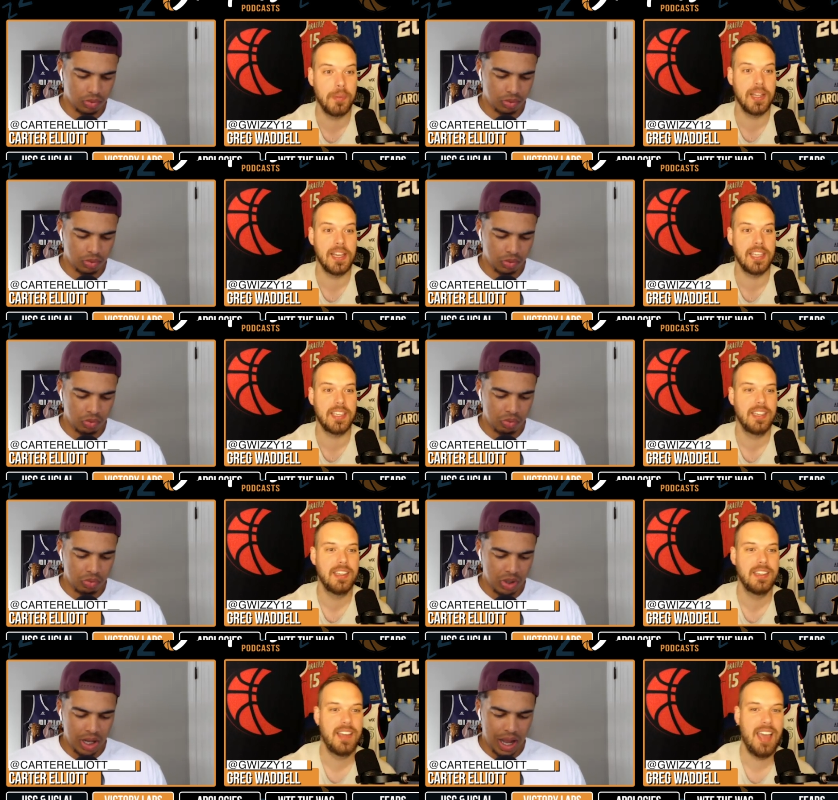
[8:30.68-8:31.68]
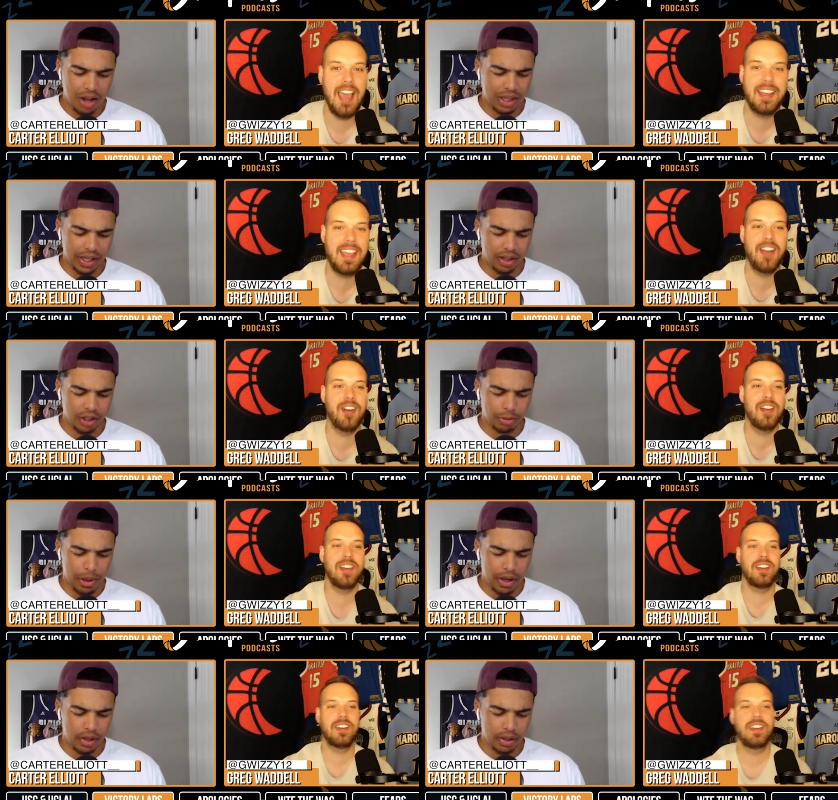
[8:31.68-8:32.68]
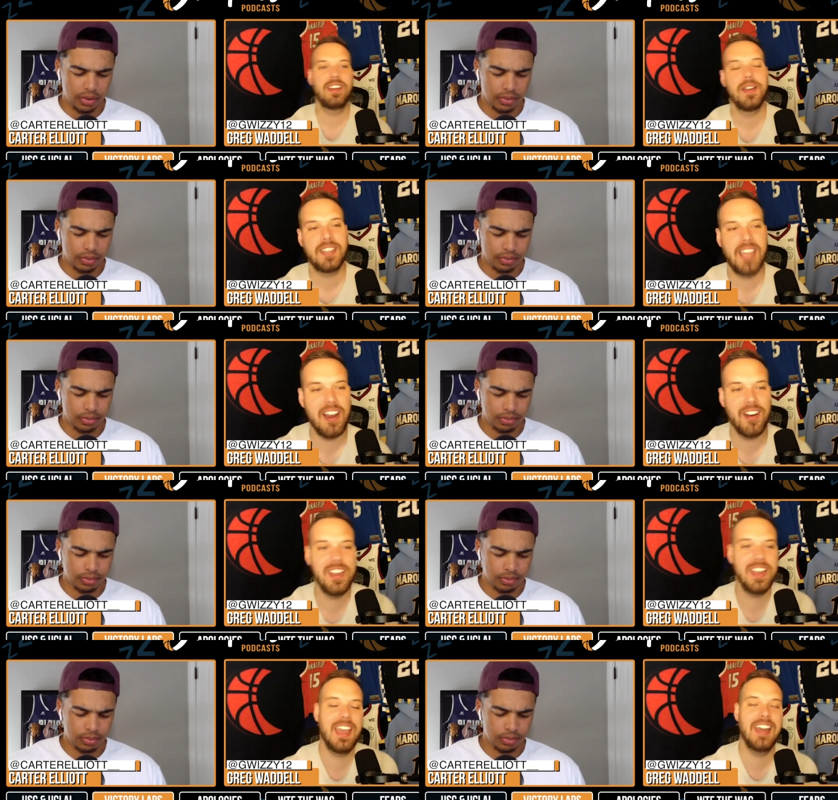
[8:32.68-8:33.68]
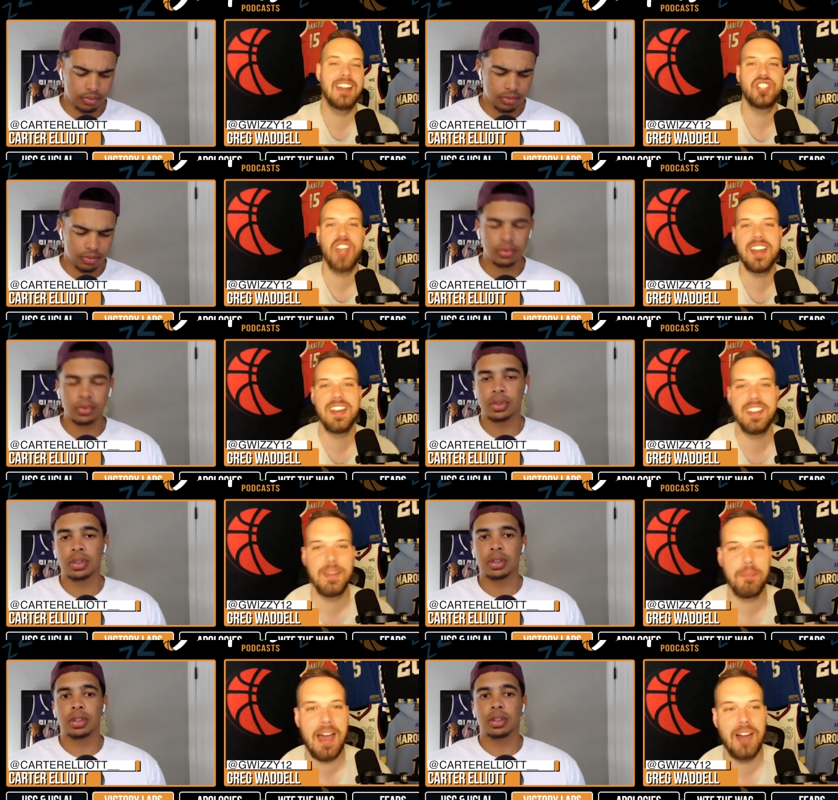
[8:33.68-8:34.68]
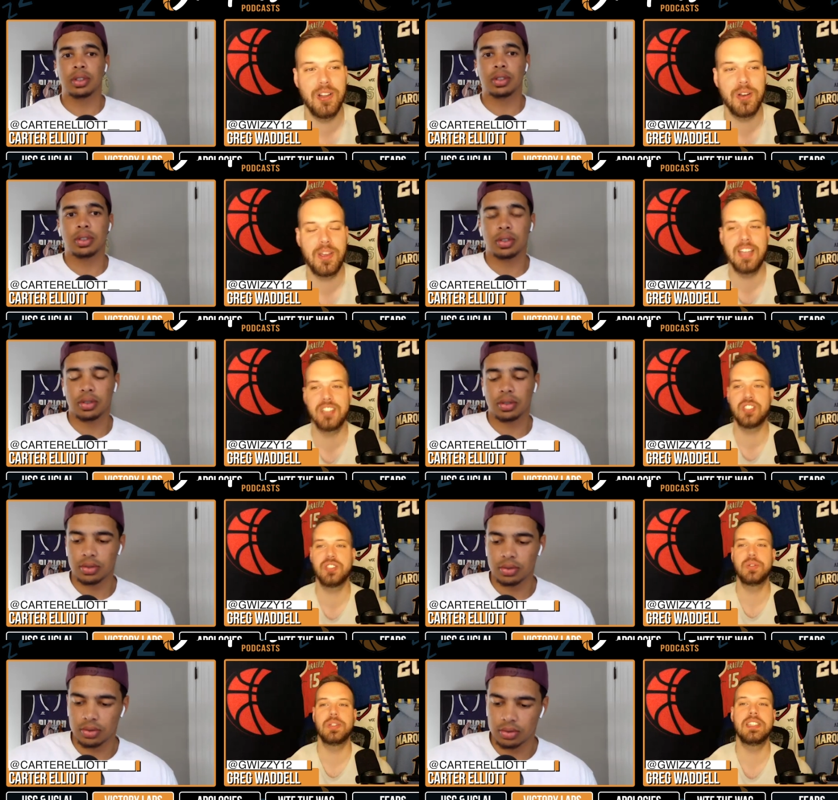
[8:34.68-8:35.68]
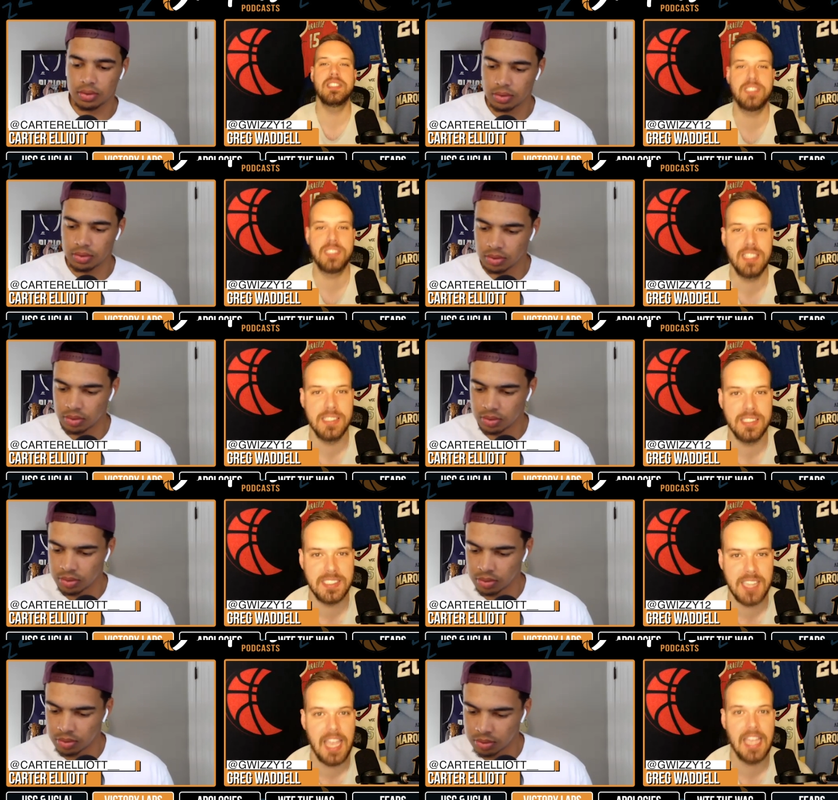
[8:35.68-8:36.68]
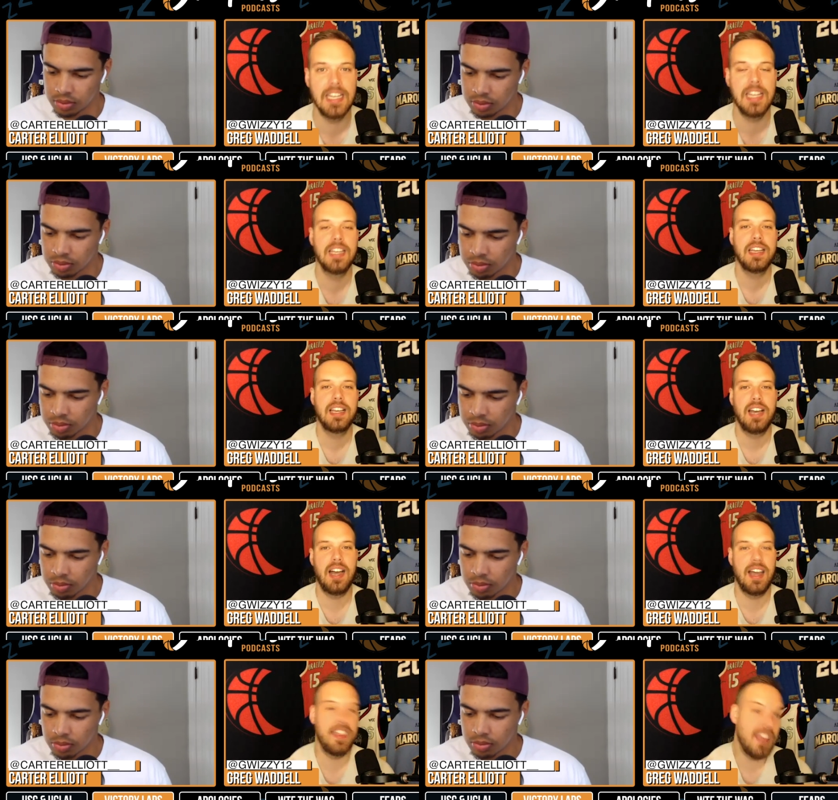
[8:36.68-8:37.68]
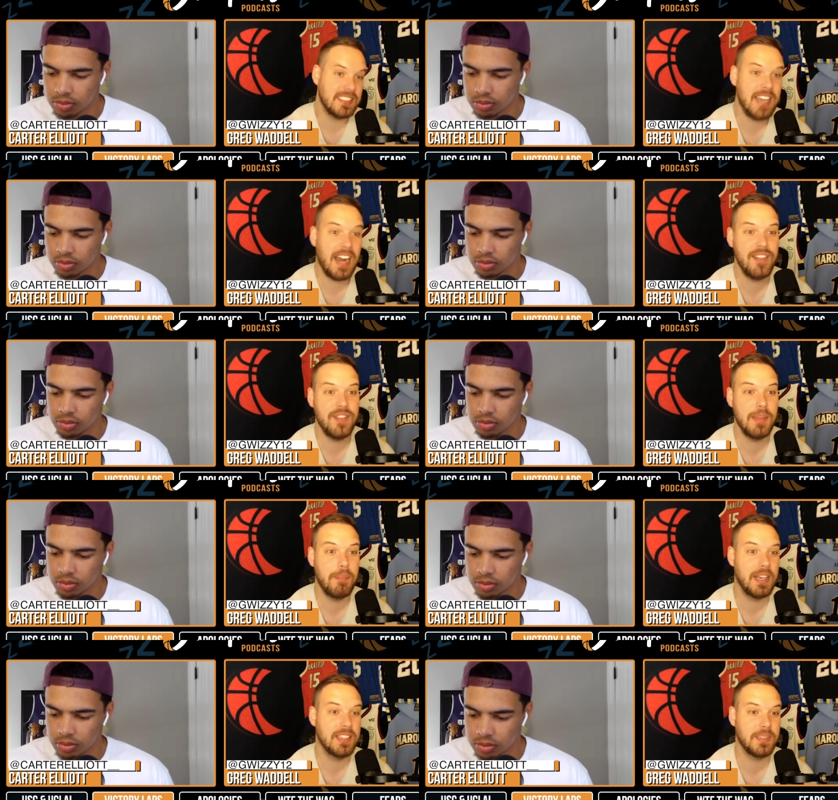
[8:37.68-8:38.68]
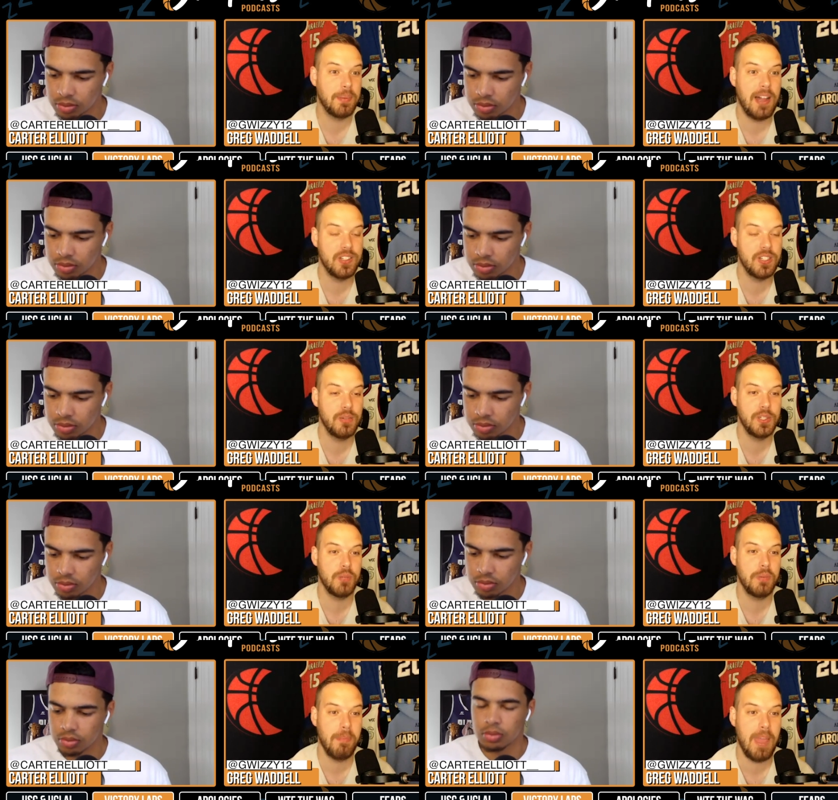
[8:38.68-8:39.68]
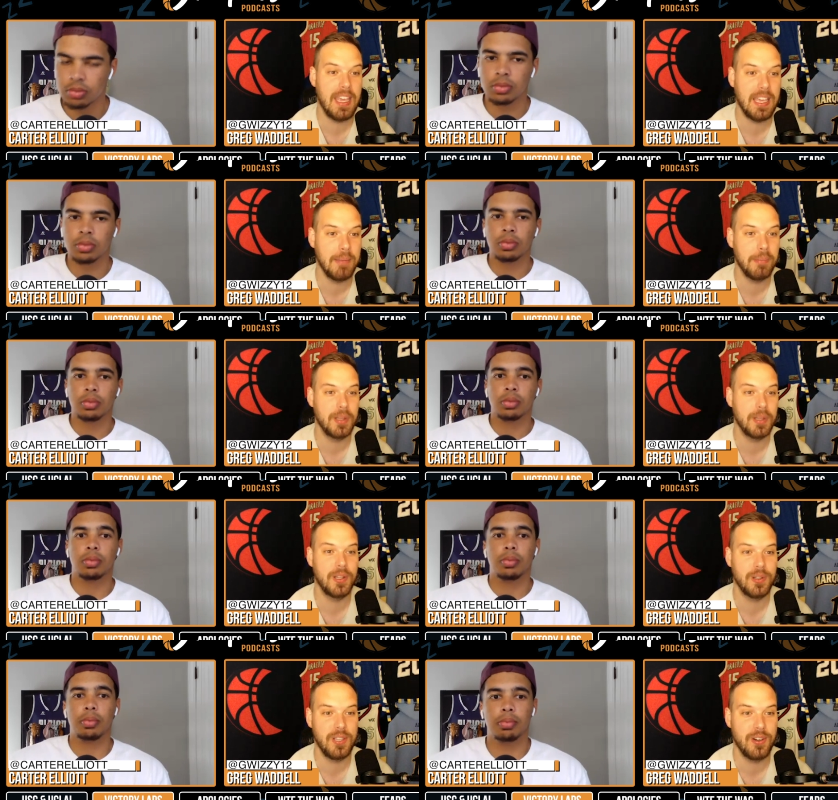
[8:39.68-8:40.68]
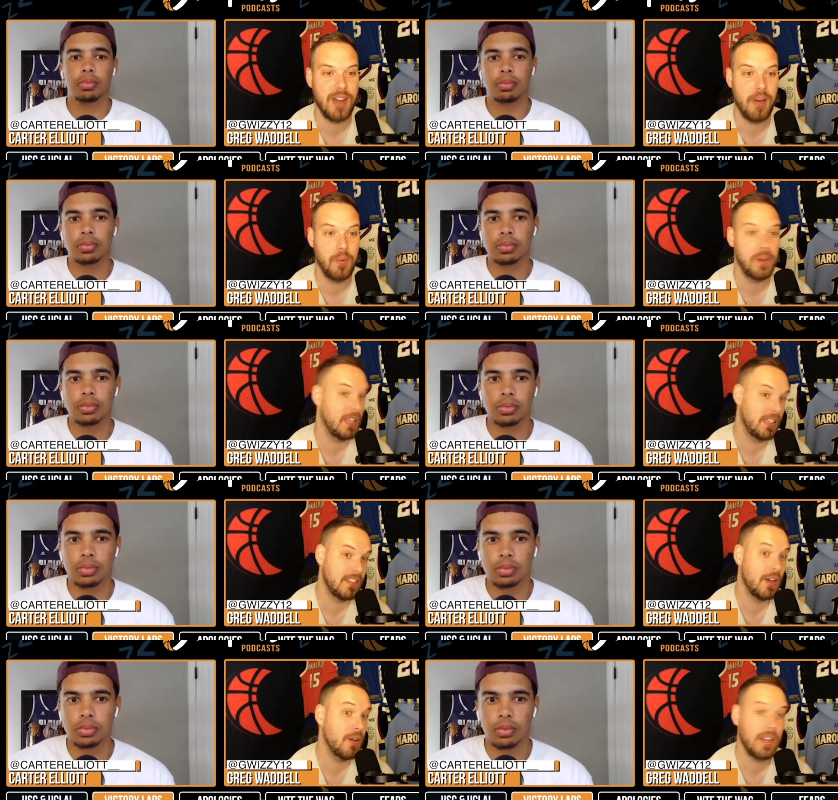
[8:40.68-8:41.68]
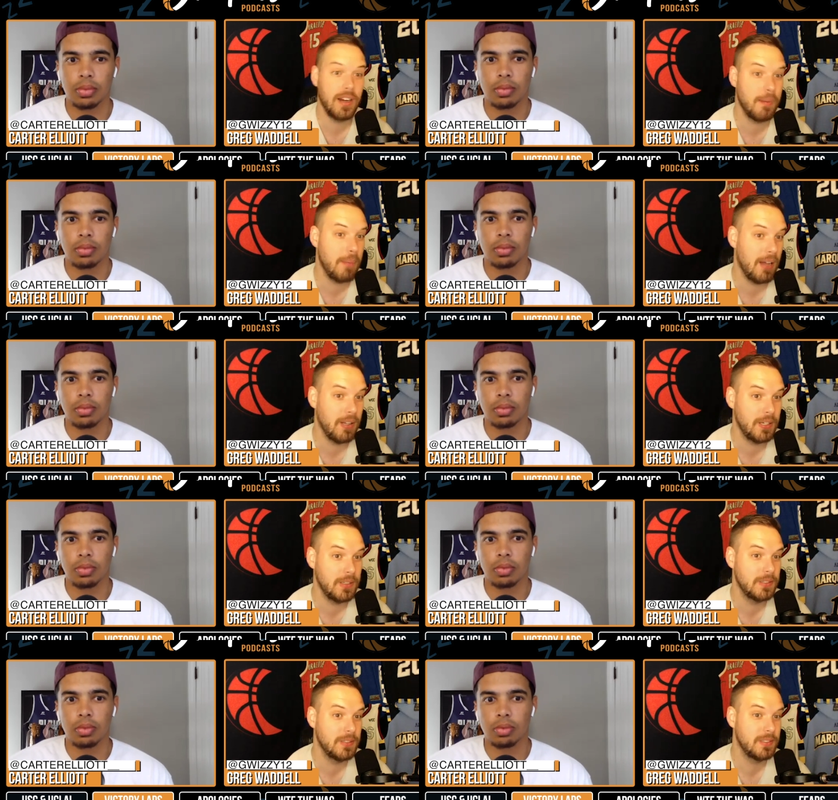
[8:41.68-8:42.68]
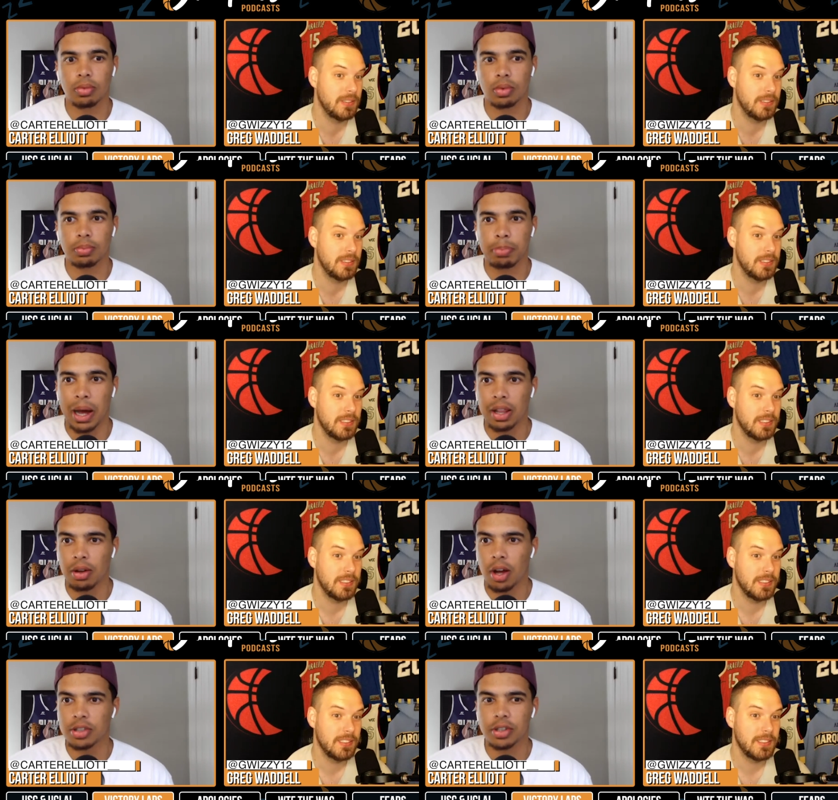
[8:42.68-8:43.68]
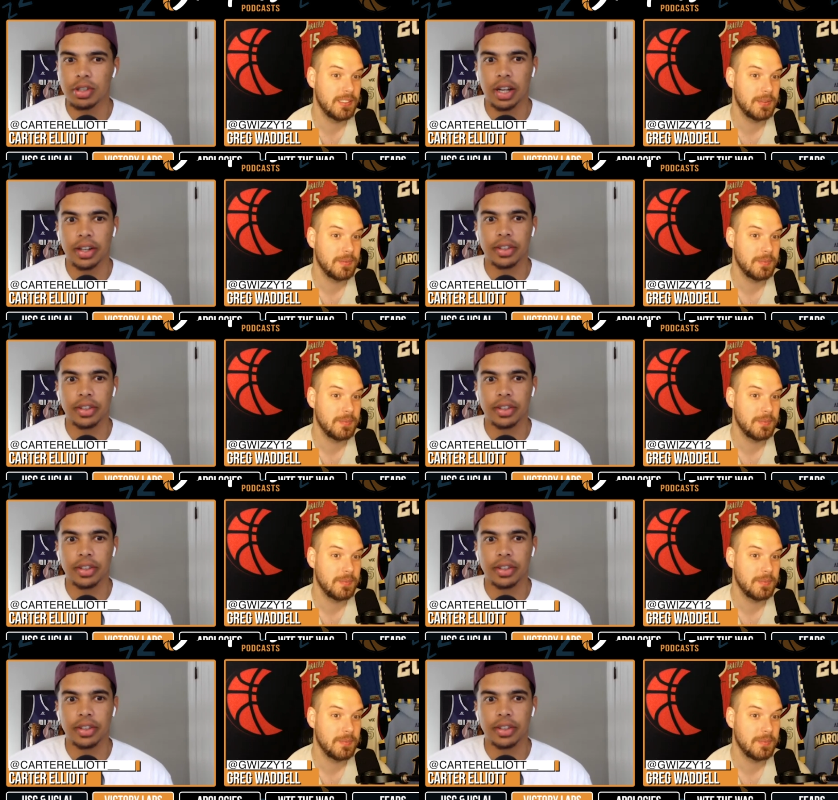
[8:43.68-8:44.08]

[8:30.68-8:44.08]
Speaker 1: but like, I think it looks better carrying an agenda that Paolo can't shoot is insane. Uh, and that's not even the biggest apology we should be making, but clearly you're not willing to go there on Paolo. Paolo also duck and